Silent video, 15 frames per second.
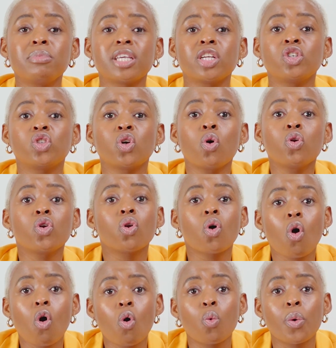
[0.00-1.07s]
is that you don't
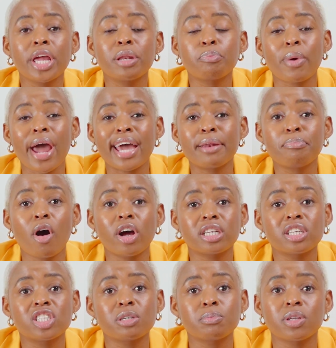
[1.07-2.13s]
know when brand
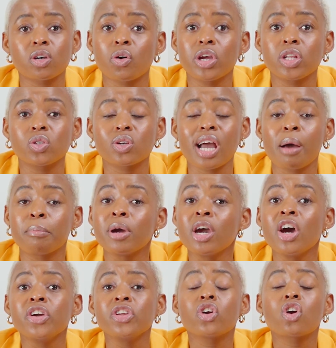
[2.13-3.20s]
partnerships are going to come.
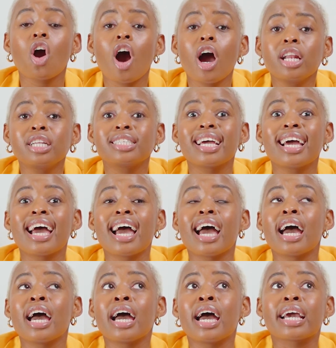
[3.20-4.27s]
You can't
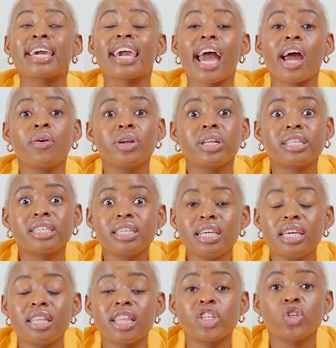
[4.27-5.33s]

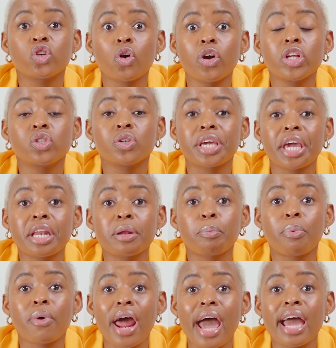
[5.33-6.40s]
guarantee that you're going to get a
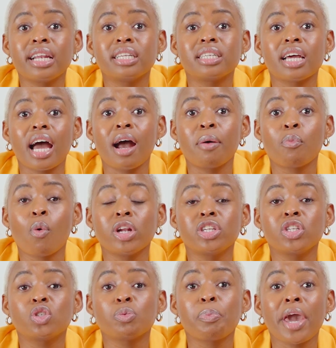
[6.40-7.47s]
brand
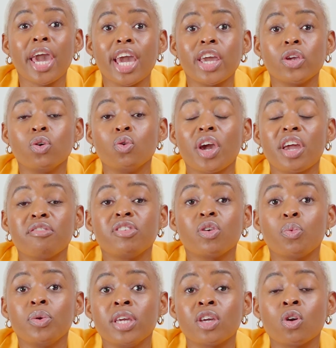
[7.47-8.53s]
wanting to pay you every
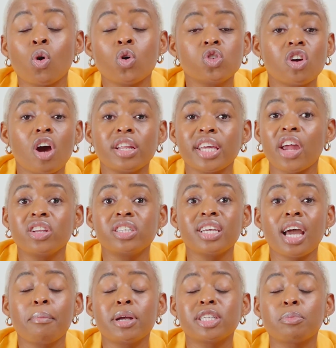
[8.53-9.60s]
week. You also can't guarantee
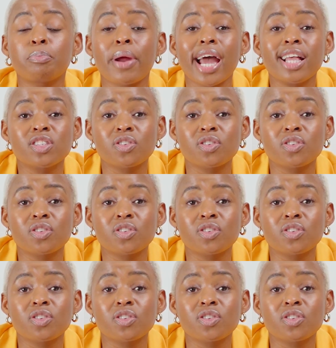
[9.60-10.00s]
how much a brand's